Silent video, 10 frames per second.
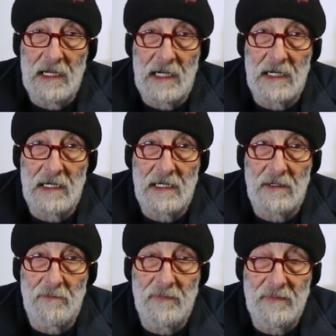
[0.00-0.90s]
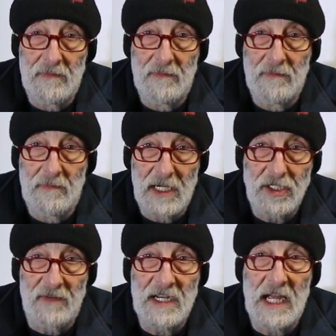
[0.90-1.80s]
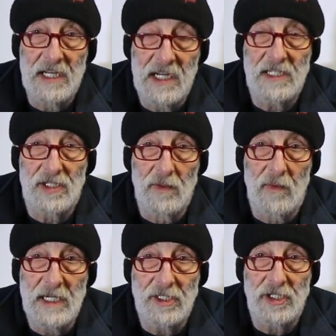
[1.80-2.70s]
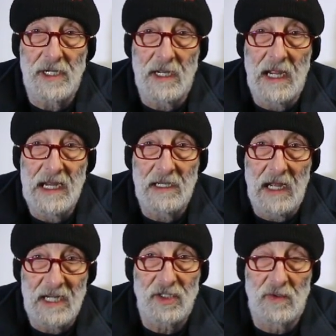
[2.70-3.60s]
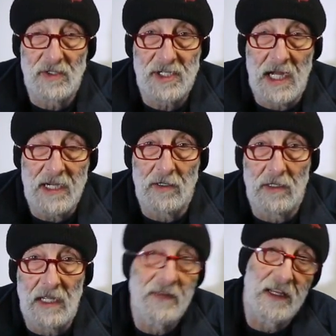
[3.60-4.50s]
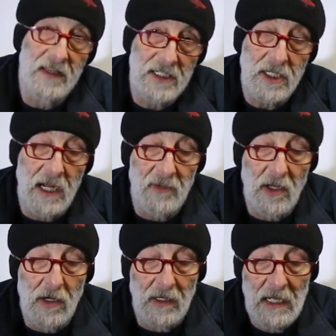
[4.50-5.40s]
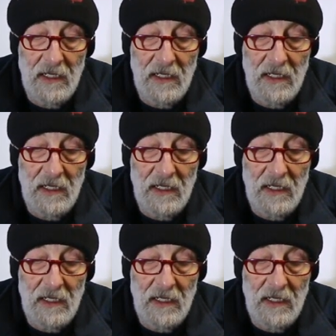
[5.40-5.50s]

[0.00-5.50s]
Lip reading: much of it had yet to reach a natural cycle, and then this came along.